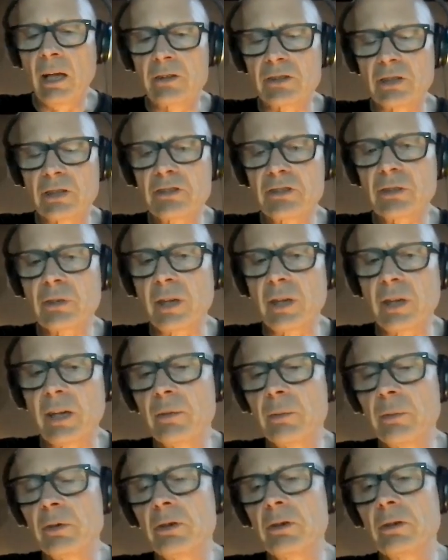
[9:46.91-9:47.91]
It's also
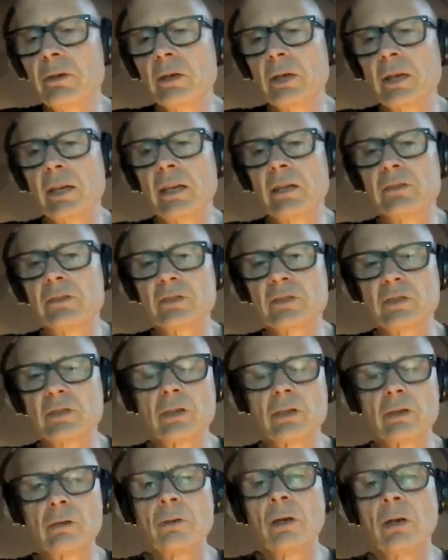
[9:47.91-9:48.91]
edible, and
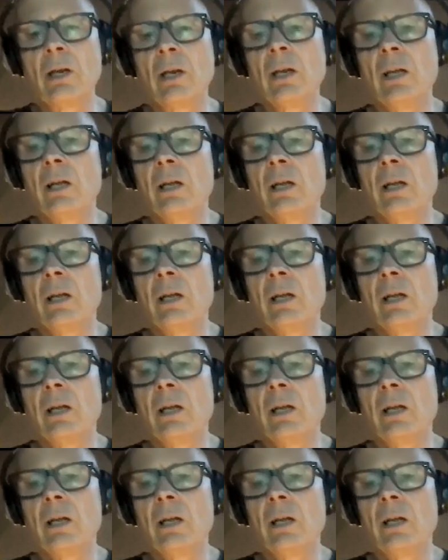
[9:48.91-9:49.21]
so